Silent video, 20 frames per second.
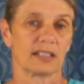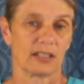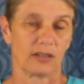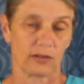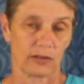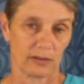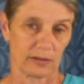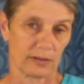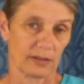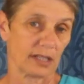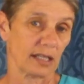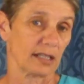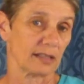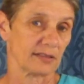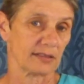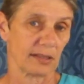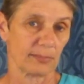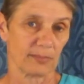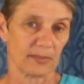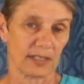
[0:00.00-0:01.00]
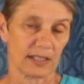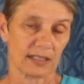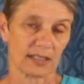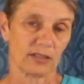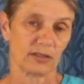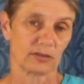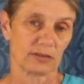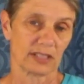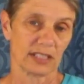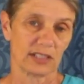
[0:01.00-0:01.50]
or something
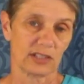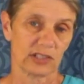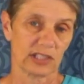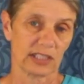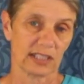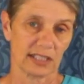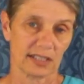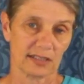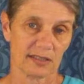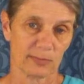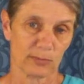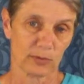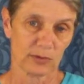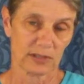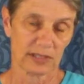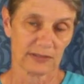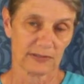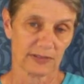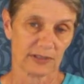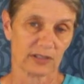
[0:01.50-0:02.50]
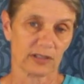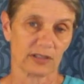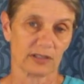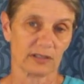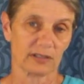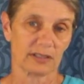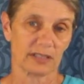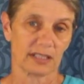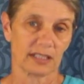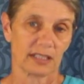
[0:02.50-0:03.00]
you're teaching gets more
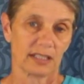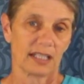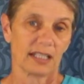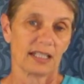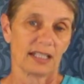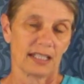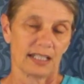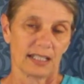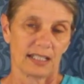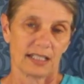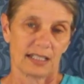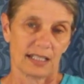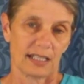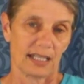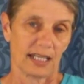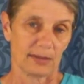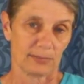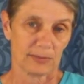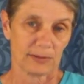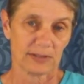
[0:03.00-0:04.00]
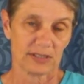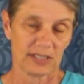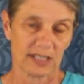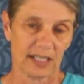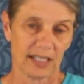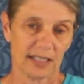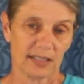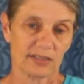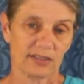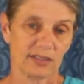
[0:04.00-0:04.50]
difficult and
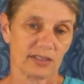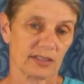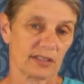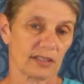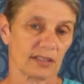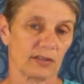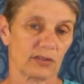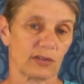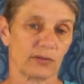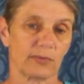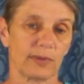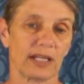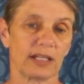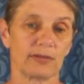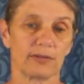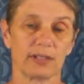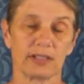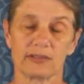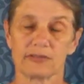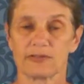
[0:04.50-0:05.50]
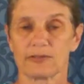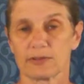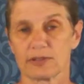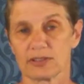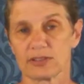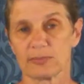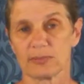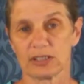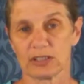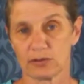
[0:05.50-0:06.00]
precise, the rate of
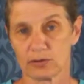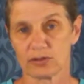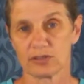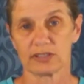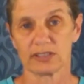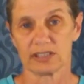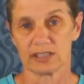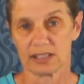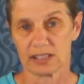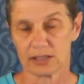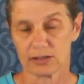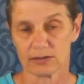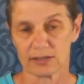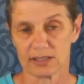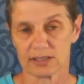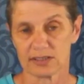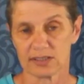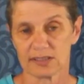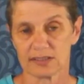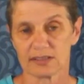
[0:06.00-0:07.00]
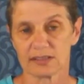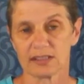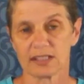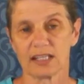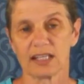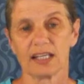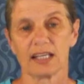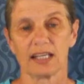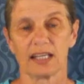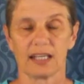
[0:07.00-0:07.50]
reinforcement usually decreases.
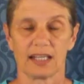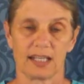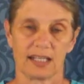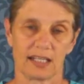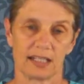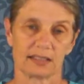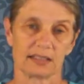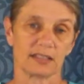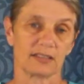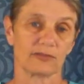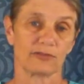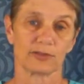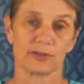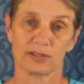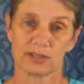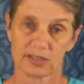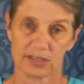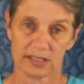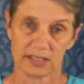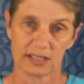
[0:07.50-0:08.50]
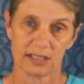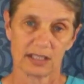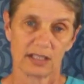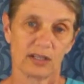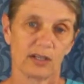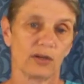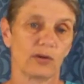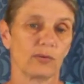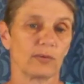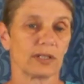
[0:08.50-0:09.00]
And conversely,
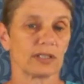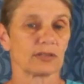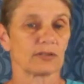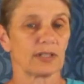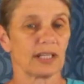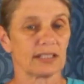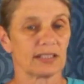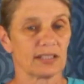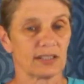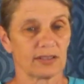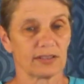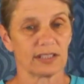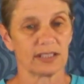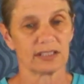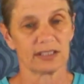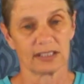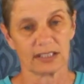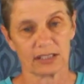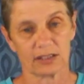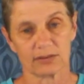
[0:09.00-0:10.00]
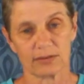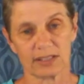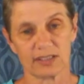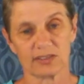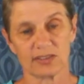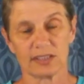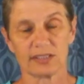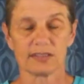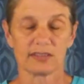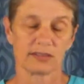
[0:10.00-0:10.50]
when criteria
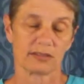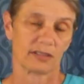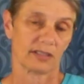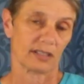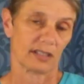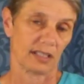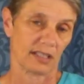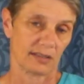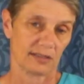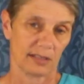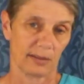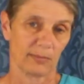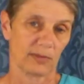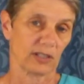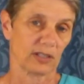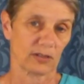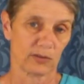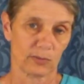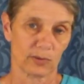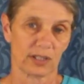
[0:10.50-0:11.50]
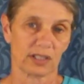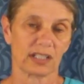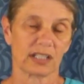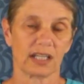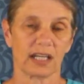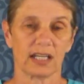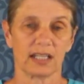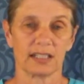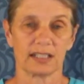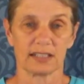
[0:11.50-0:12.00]
decreases and something you're
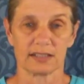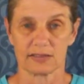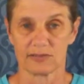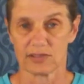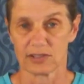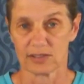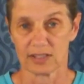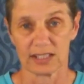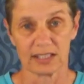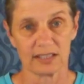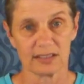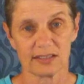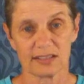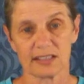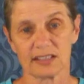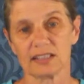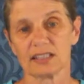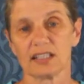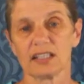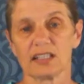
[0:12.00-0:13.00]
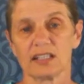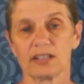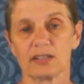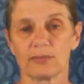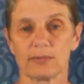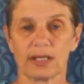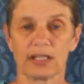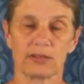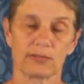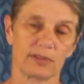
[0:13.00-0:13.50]
working on is very easy,
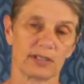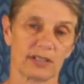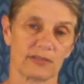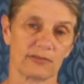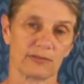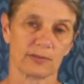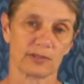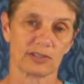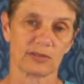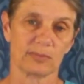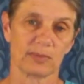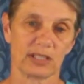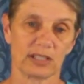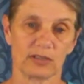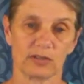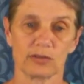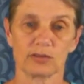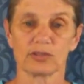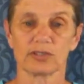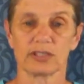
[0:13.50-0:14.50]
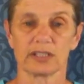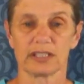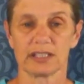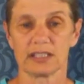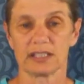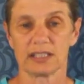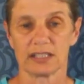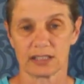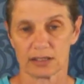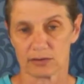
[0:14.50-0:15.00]
the rate of reinforcement
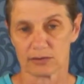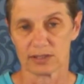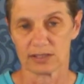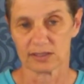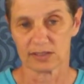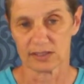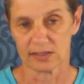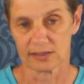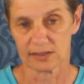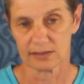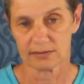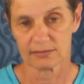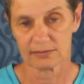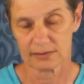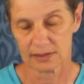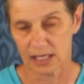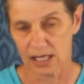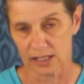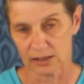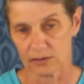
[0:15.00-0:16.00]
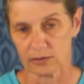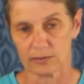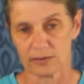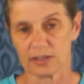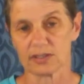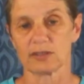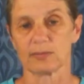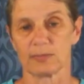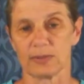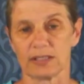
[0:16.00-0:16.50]
usually increases. Not
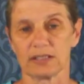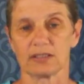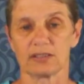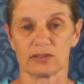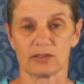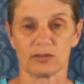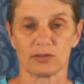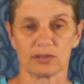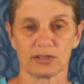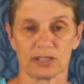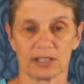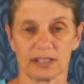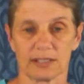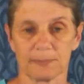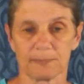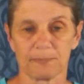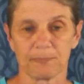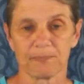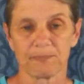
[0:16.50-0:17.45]
always, but usually.